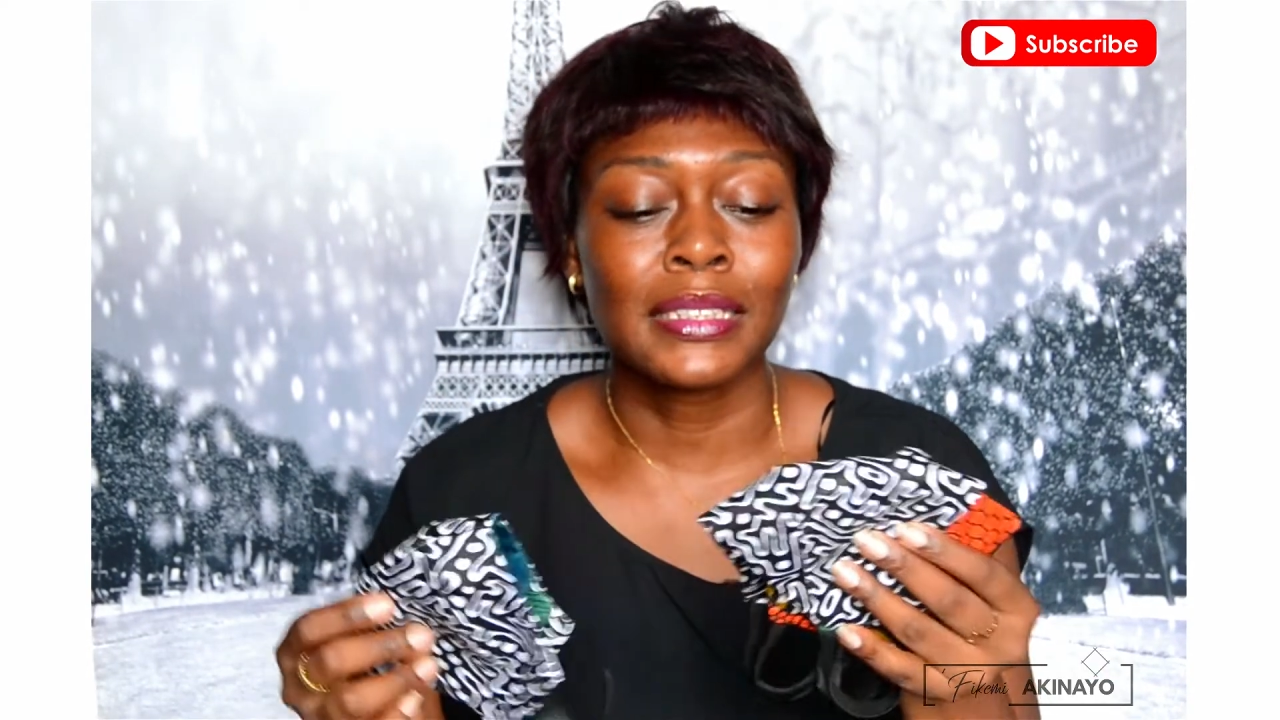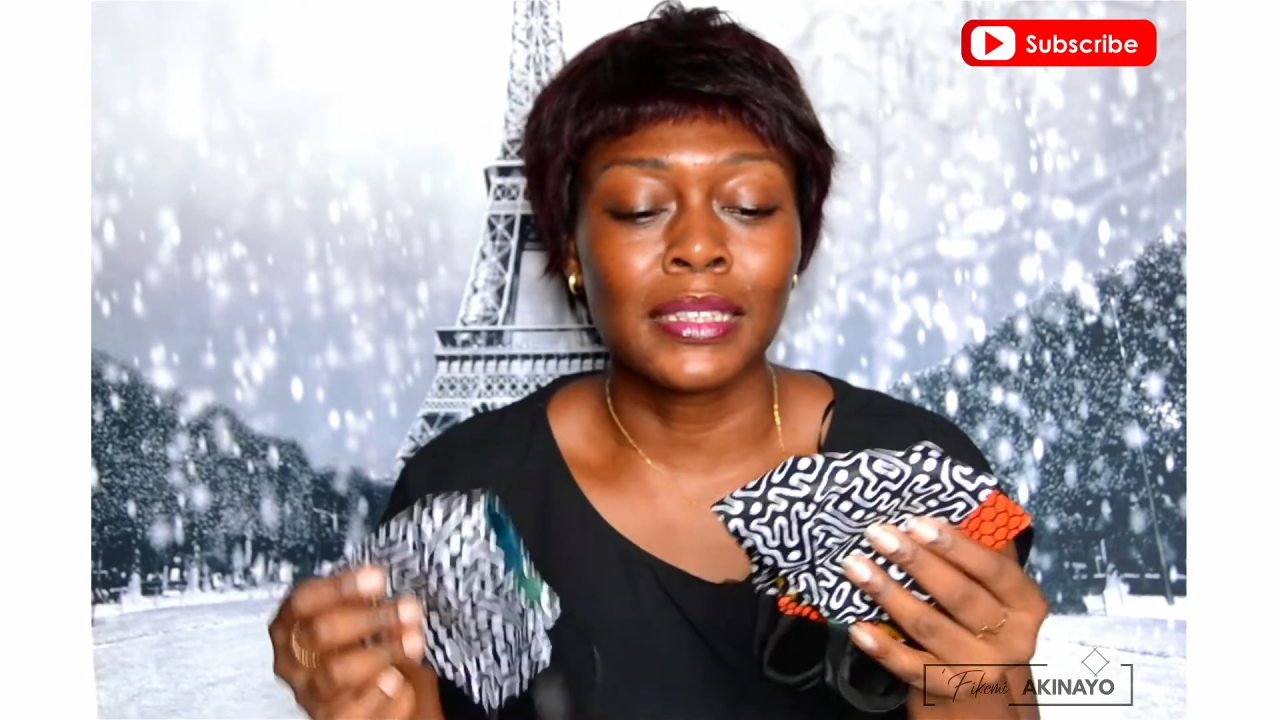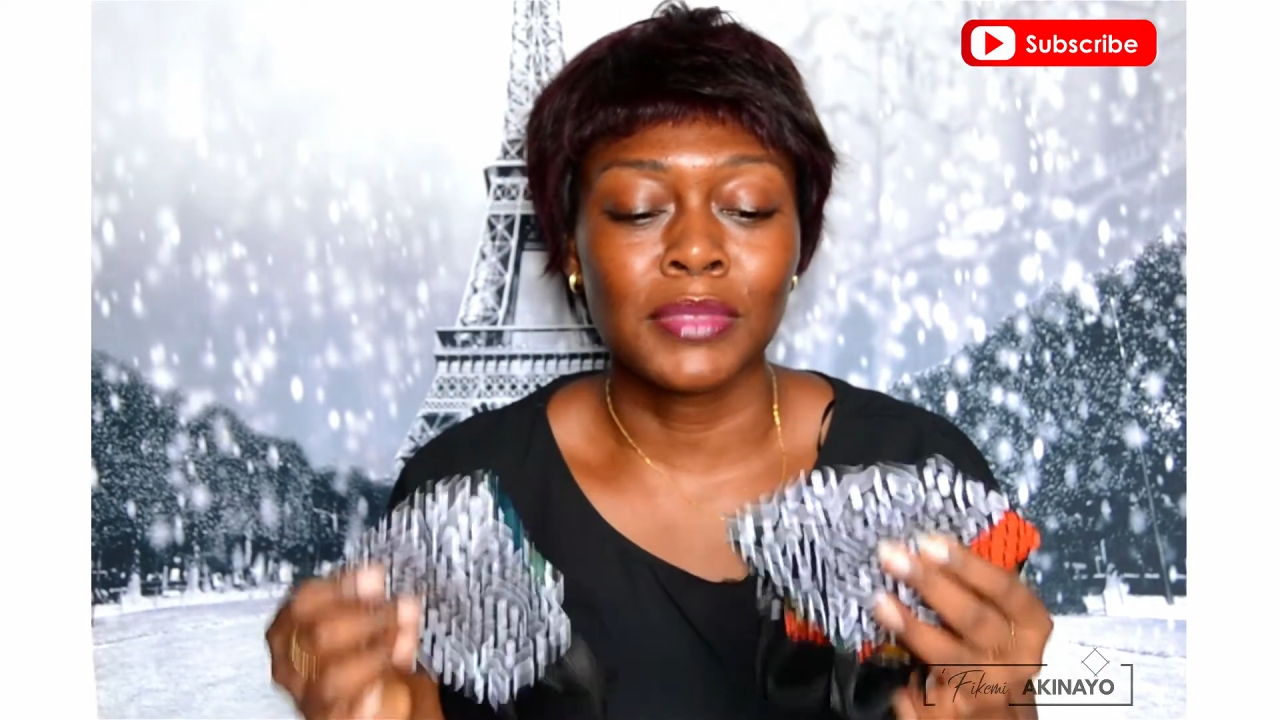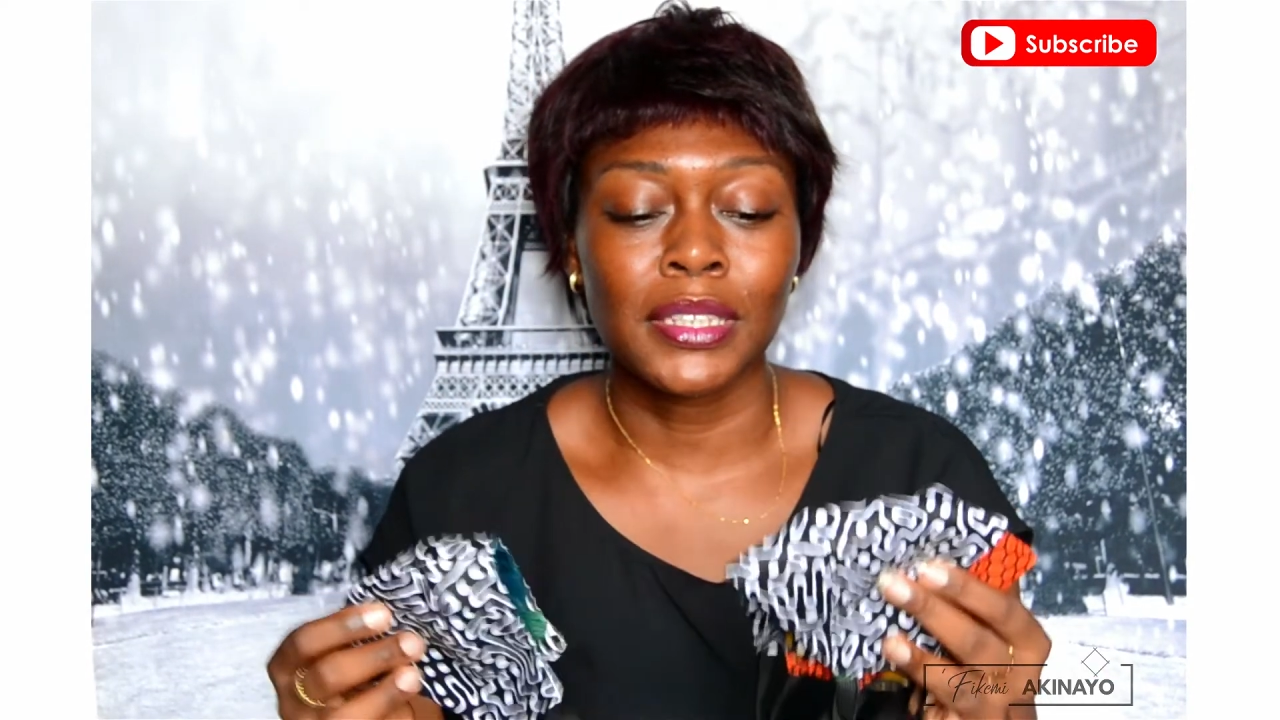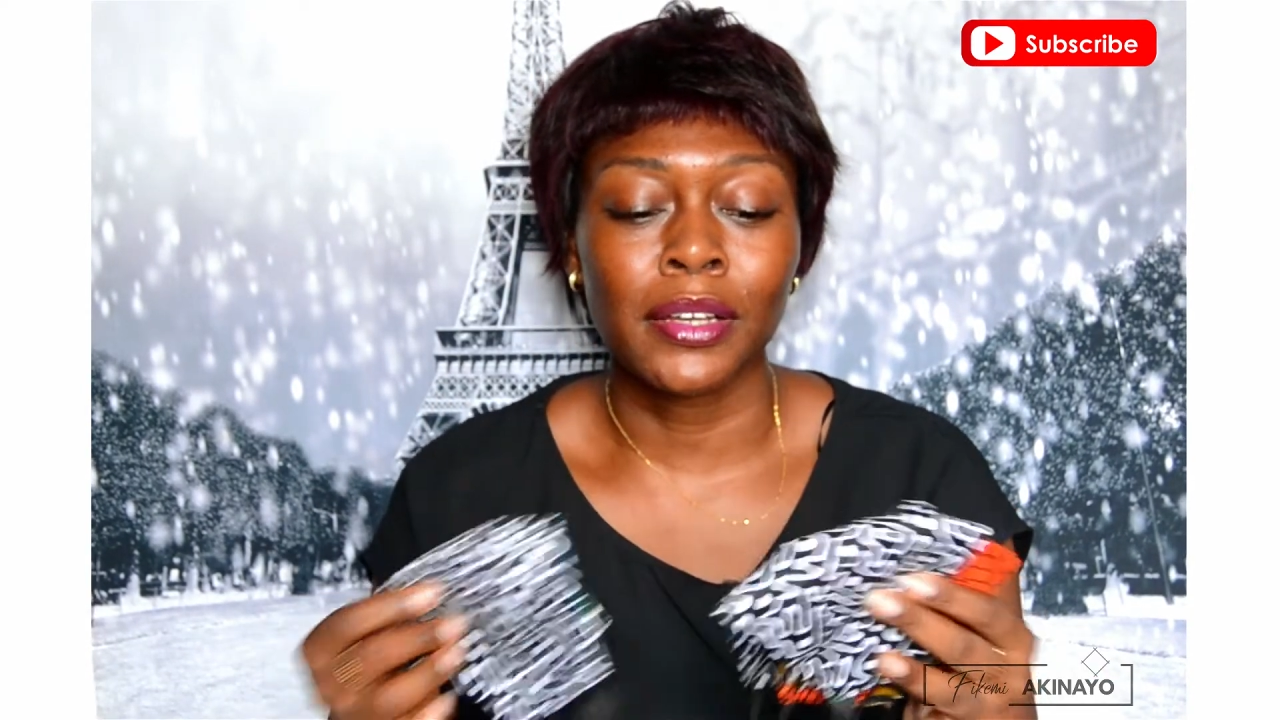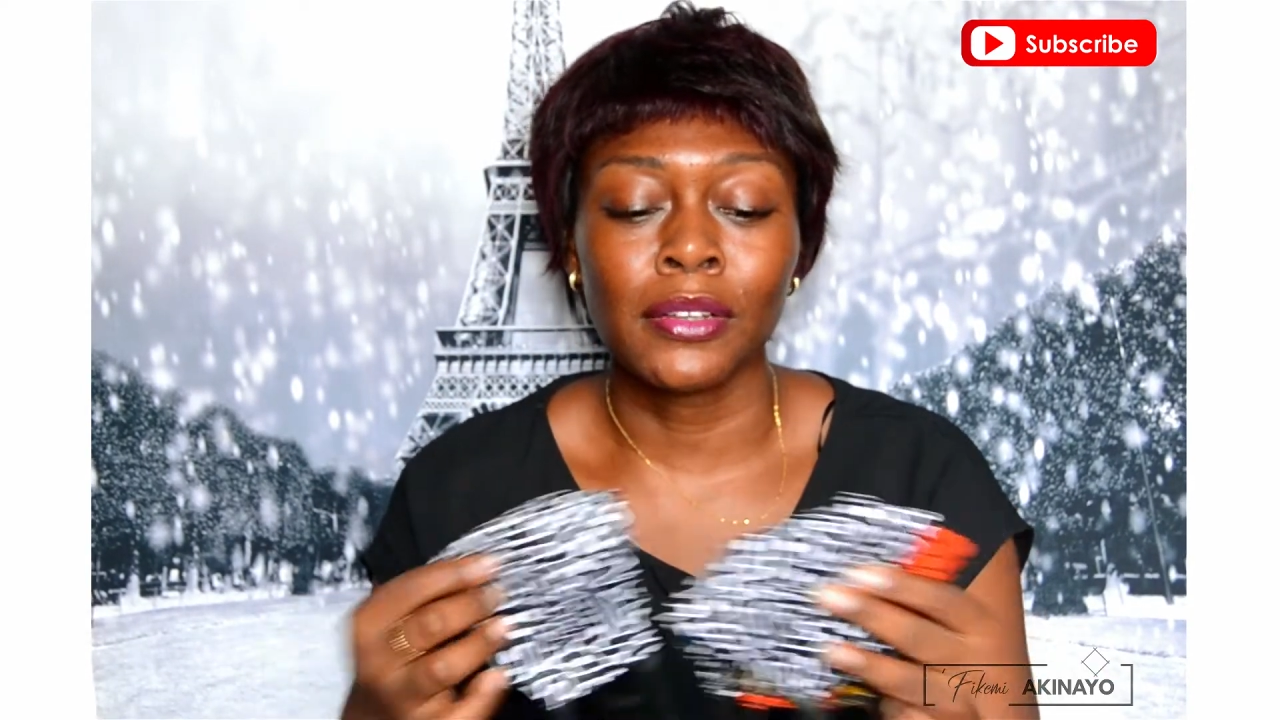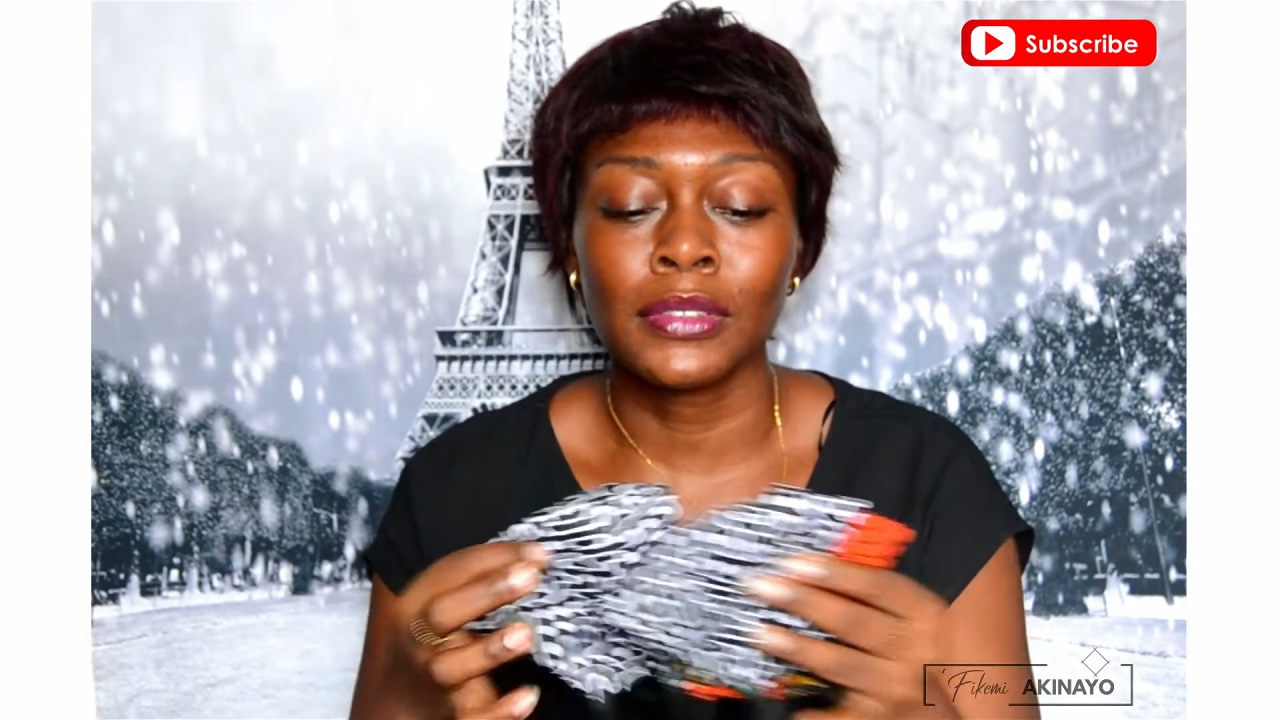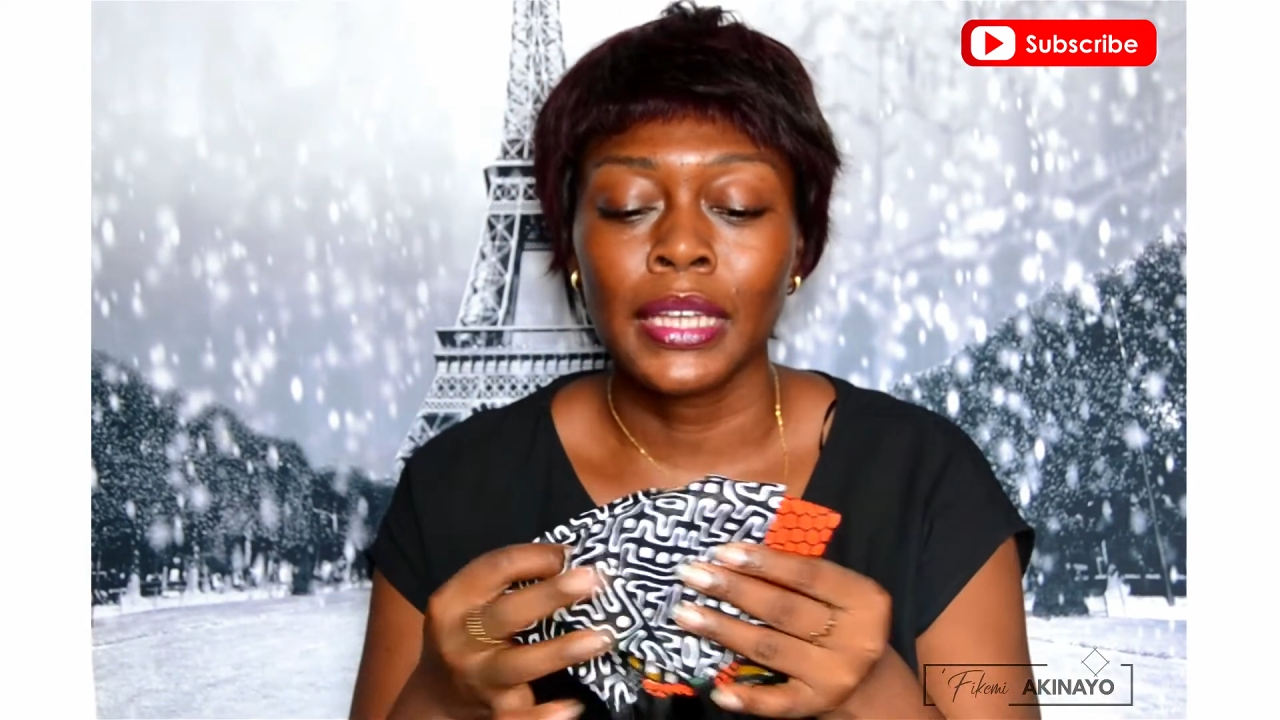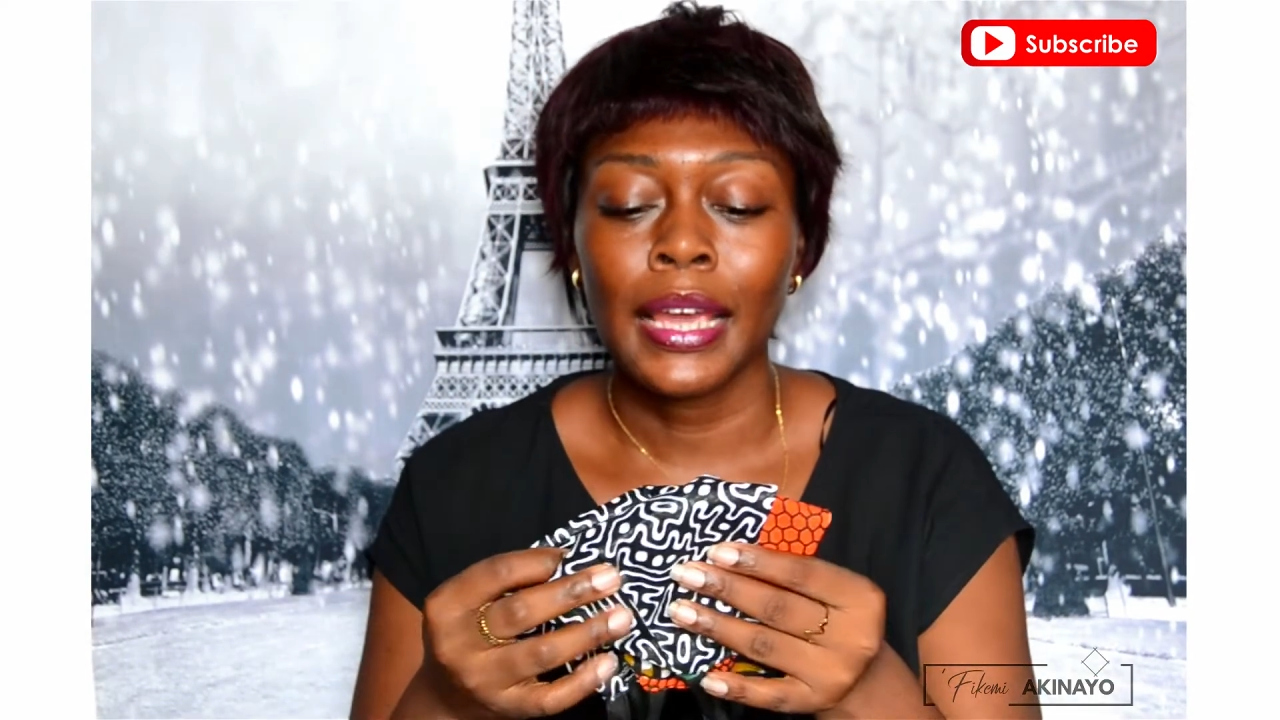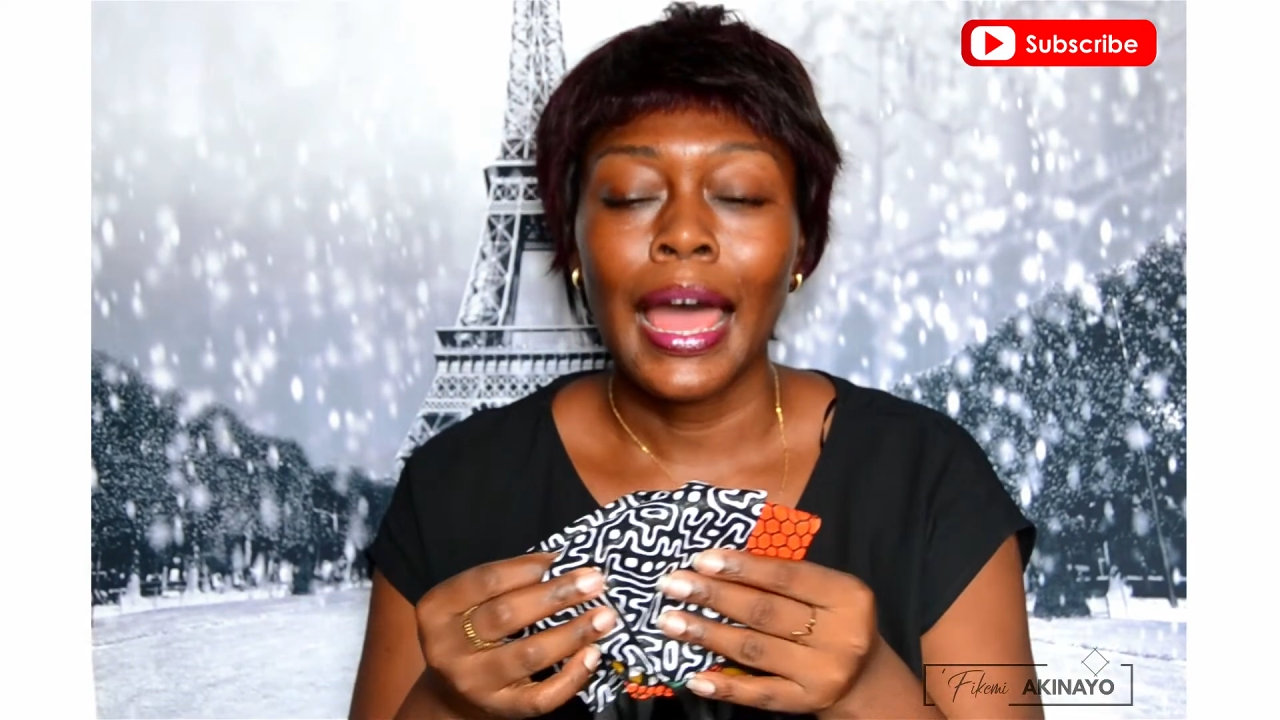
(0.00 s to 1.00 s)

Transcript: themselves,